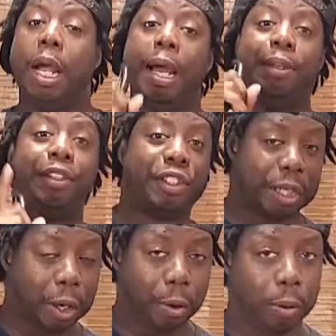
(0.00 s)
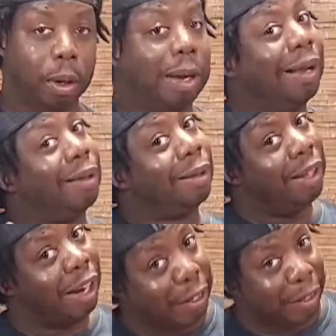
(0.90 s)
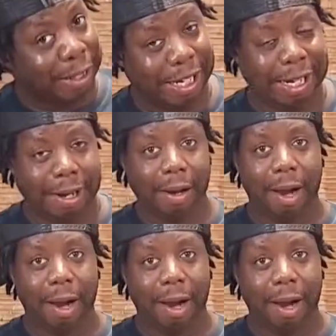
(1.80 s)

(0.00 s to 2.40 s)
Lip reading: And so, luckily,